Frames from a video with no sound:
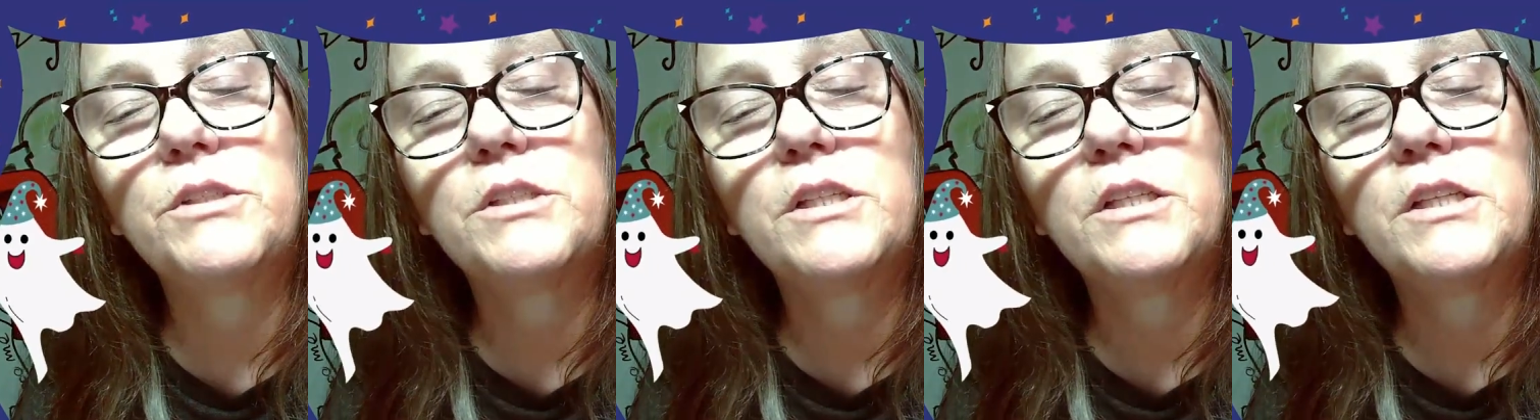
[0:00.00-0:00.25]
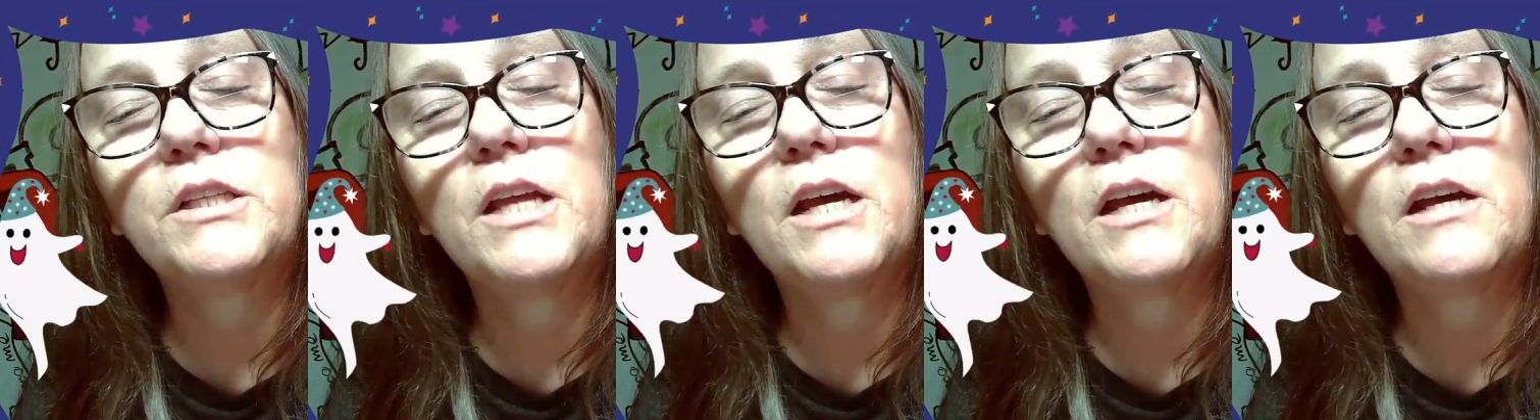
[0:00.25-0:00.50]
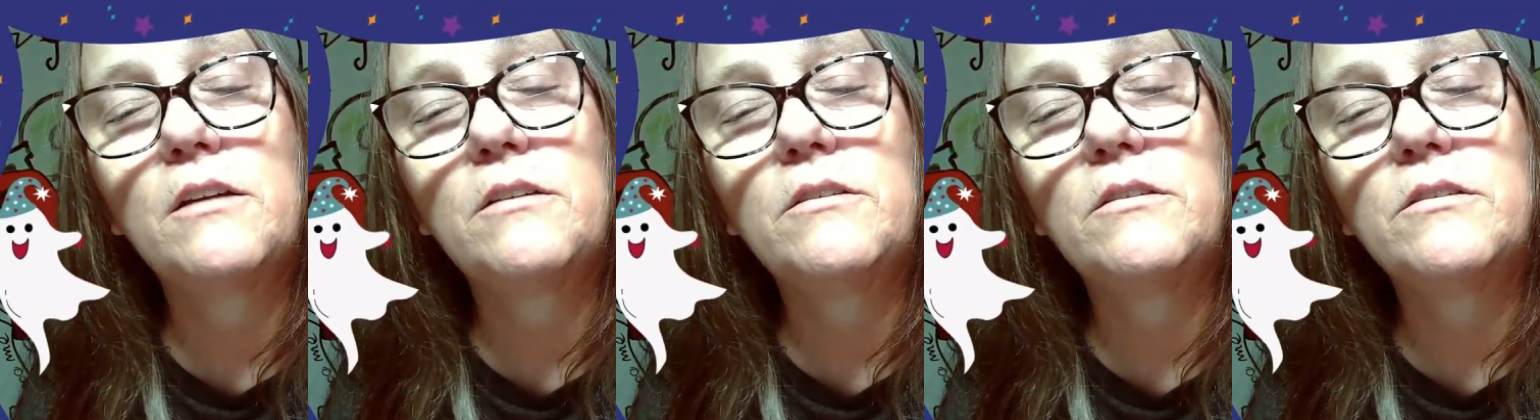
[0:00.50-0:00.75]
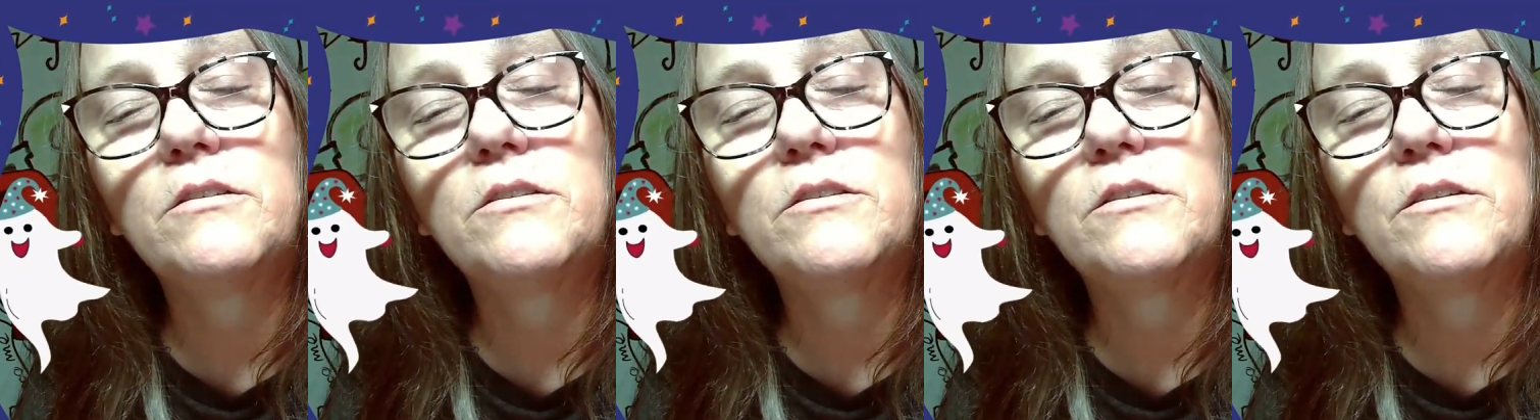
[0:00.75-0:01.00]
in that.
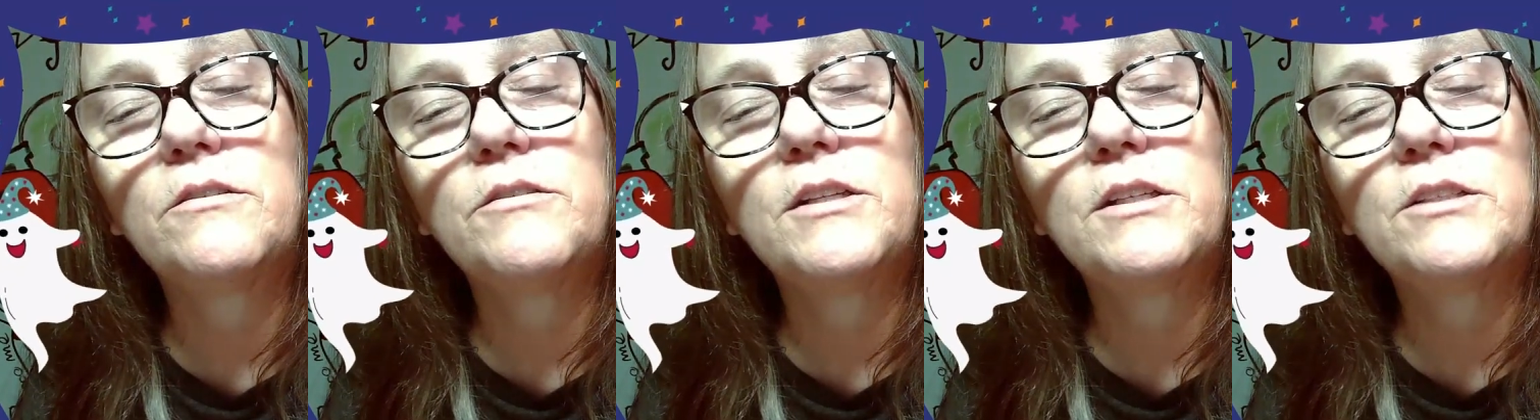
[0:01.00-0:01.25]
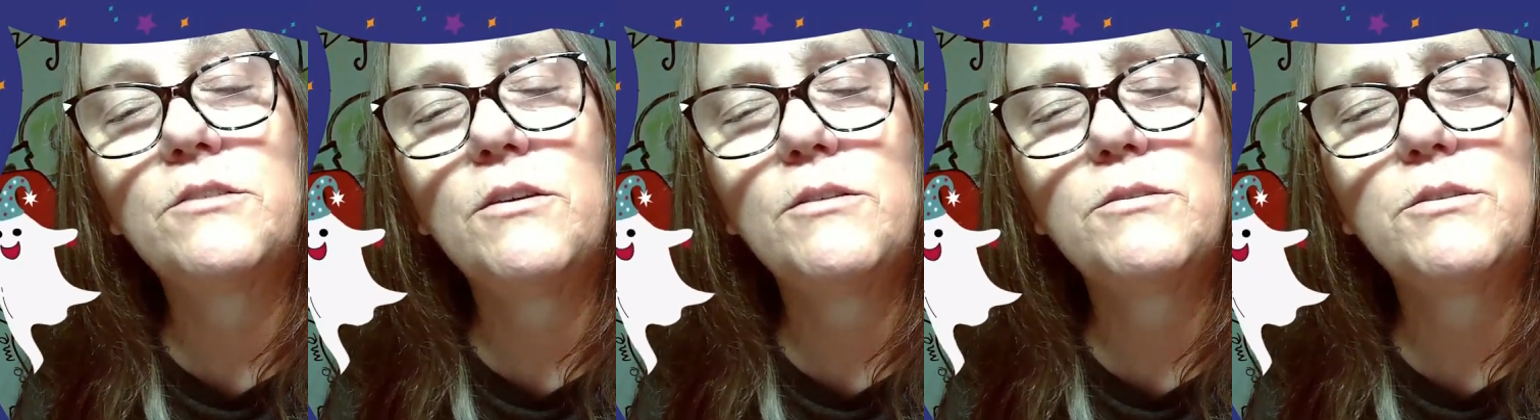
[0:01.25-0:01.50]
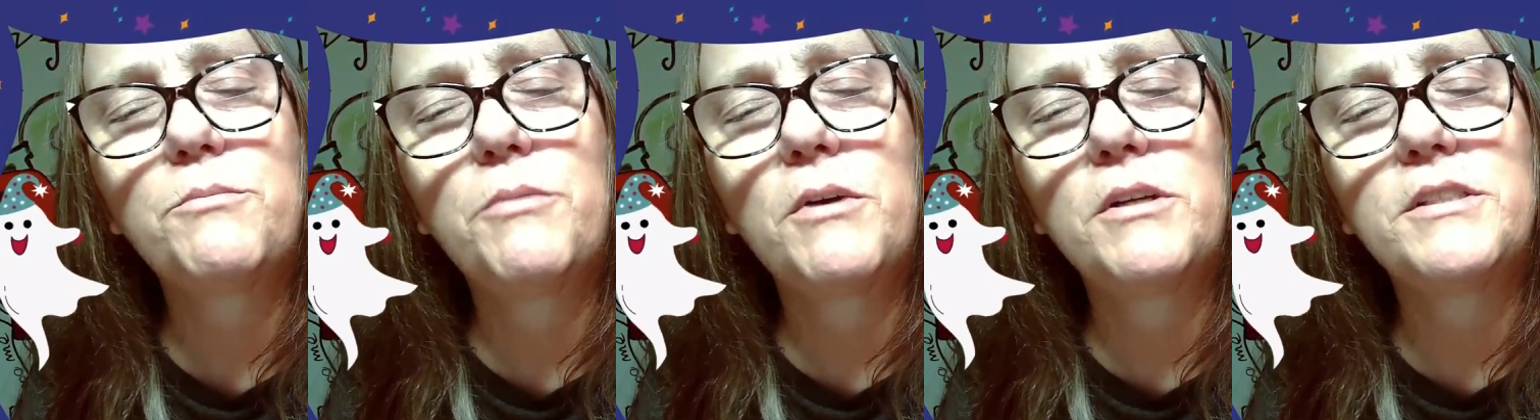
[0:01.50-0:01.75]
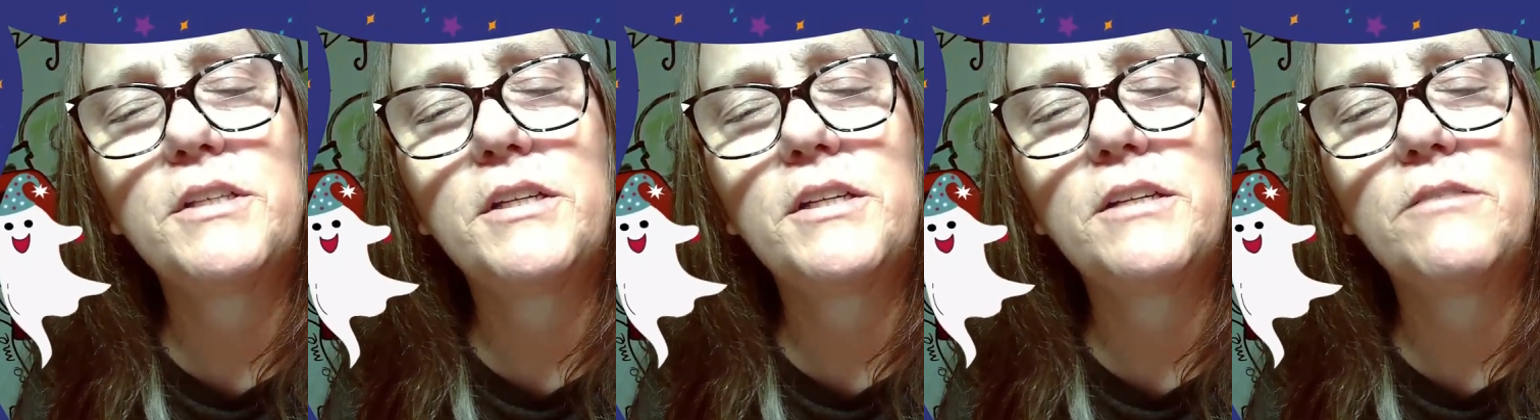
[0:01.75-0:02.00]
So that's why I'm surprised
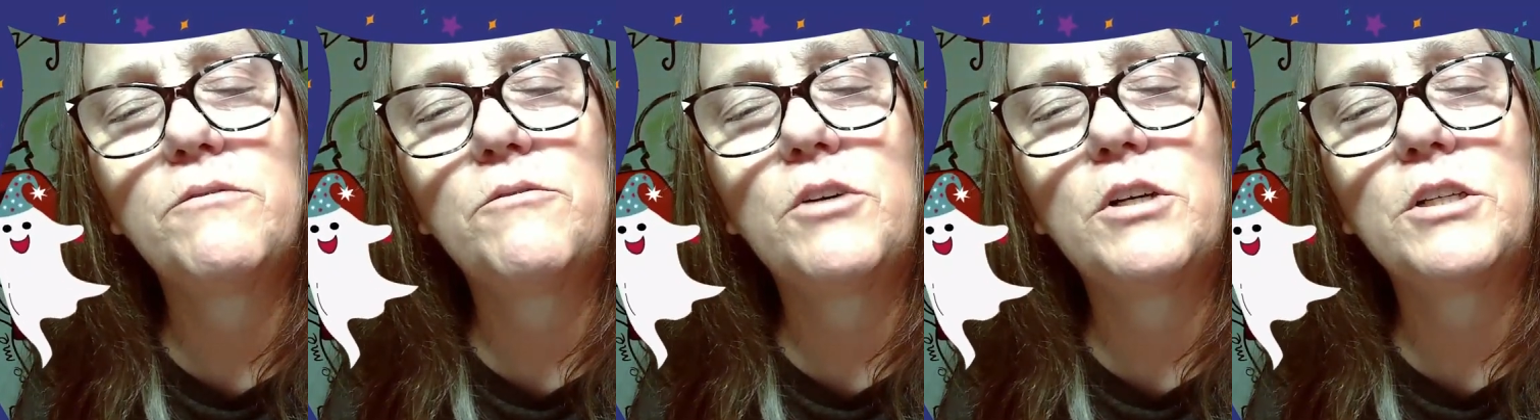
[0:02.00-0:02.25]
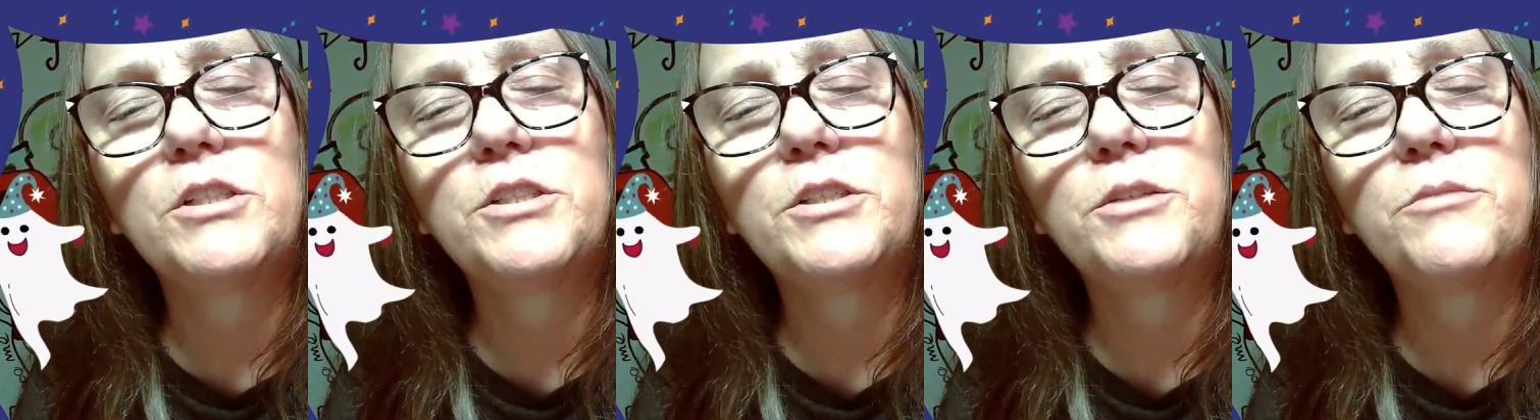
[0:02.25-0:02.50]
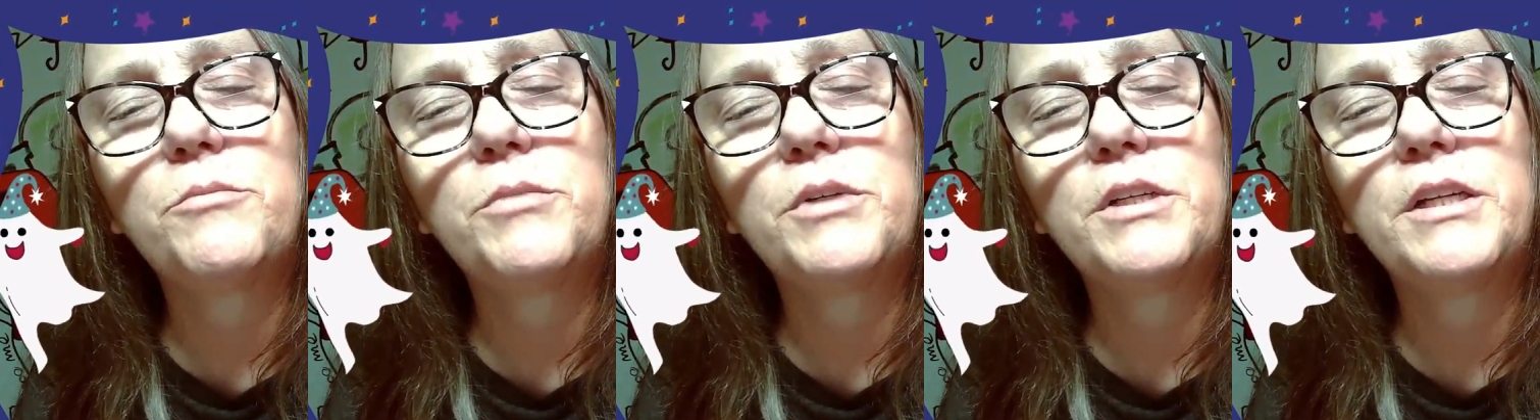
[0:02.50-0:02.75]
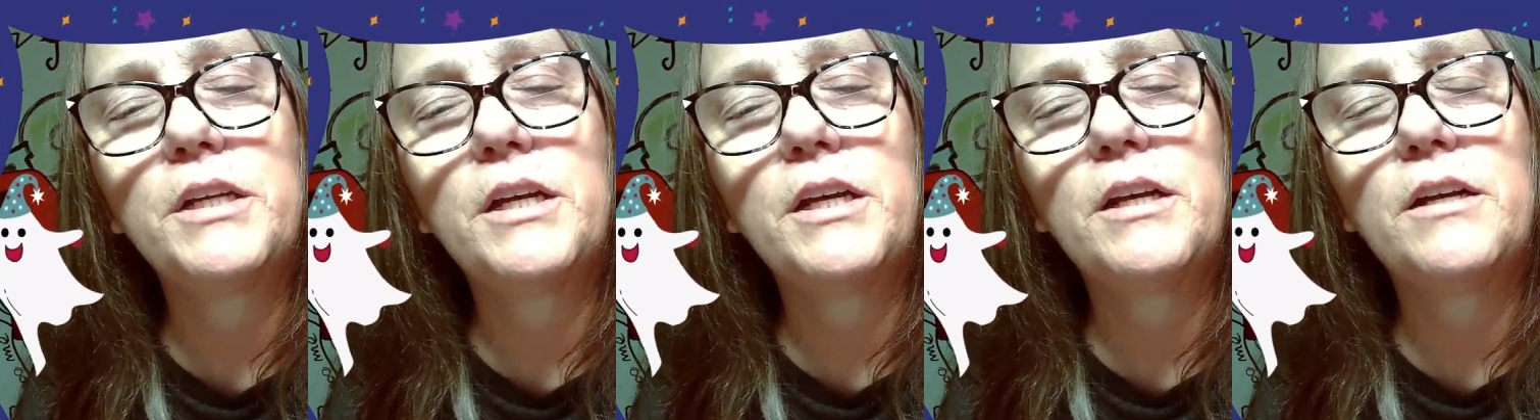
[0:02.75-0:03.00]
I didn't watch it, but
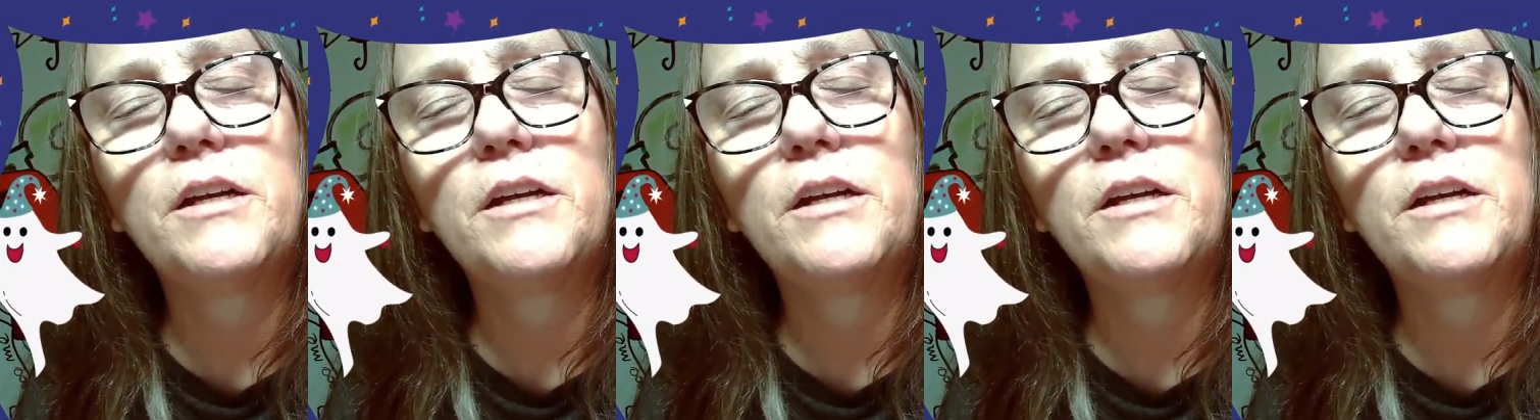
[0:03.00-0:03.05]
yeah.